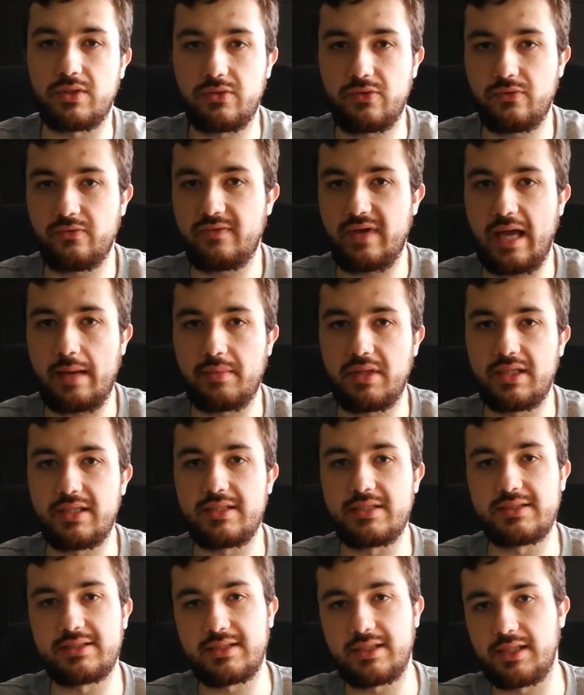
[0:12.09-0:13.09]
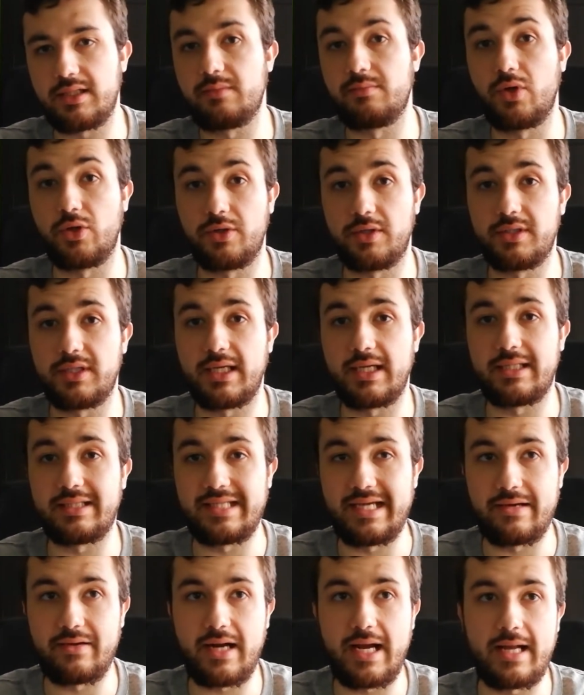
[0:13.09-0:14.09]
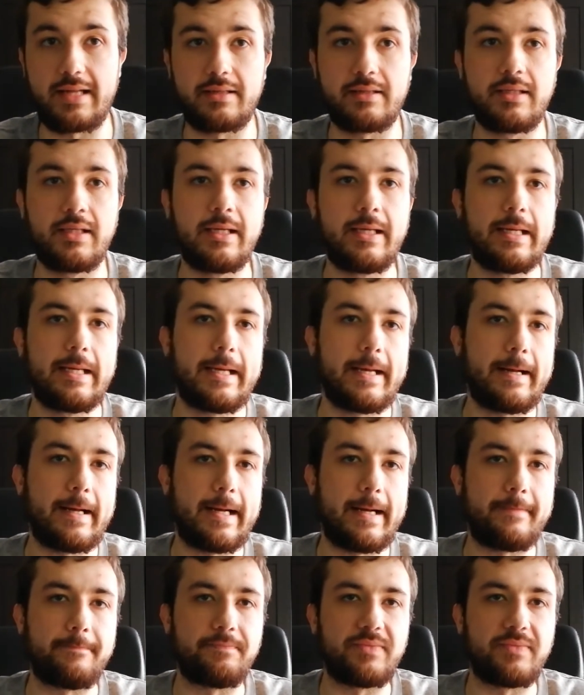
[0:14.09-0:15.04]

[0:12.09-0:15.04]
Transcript: two families in modern-day Tehran.